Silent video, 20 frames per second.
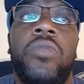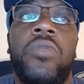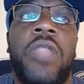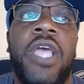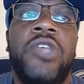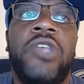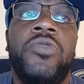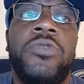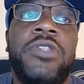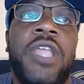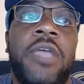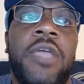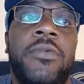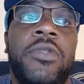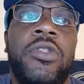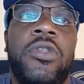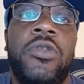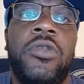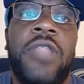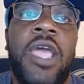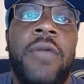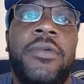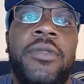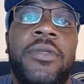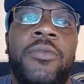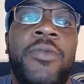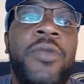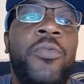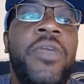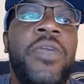That's what they would.
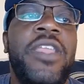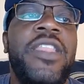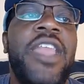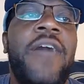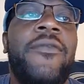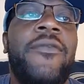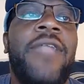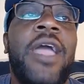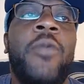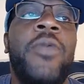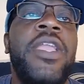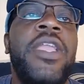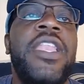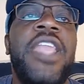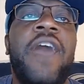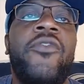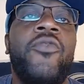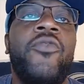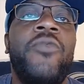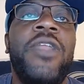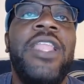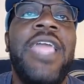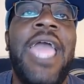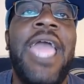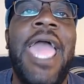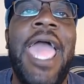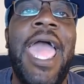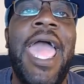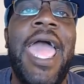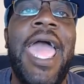We never really
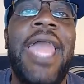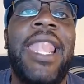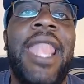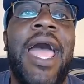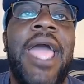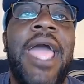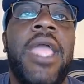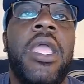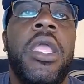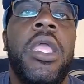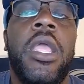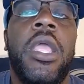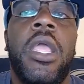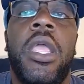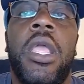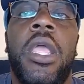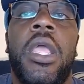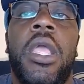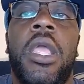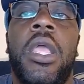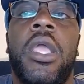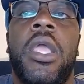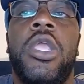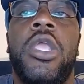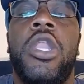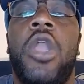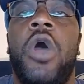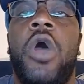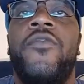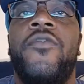had like,
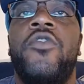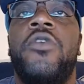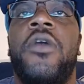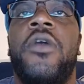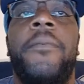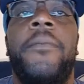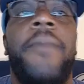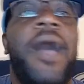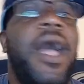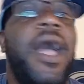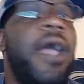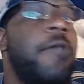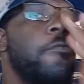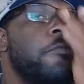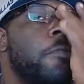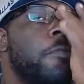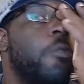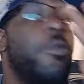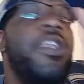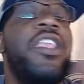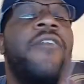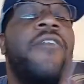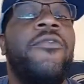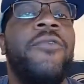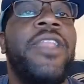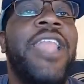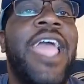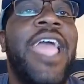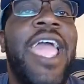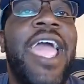if you combine, we never
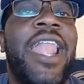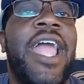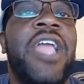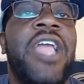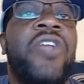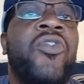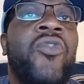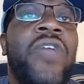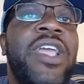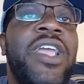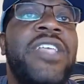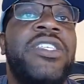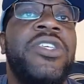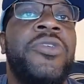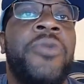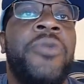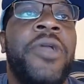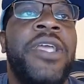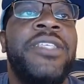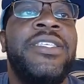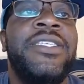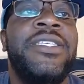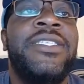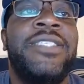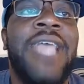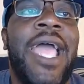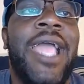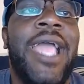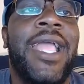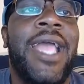really had like crazy
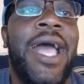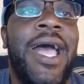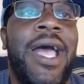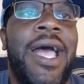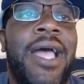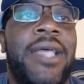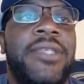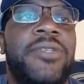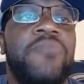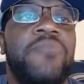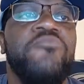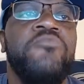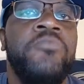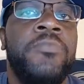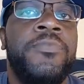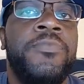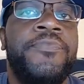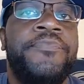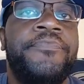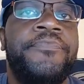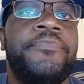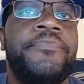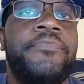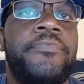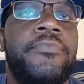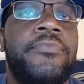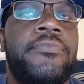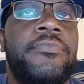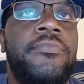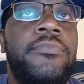sack guys.
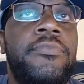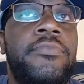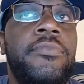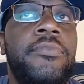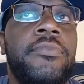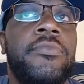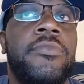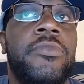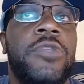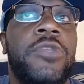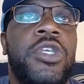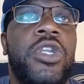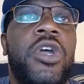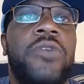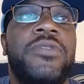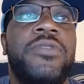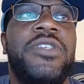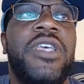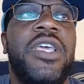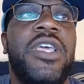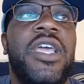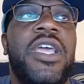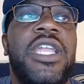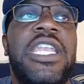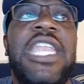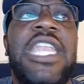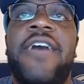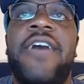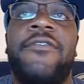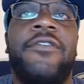You know what I'm
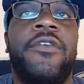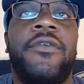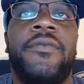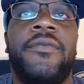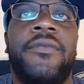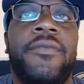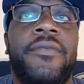saying? Never.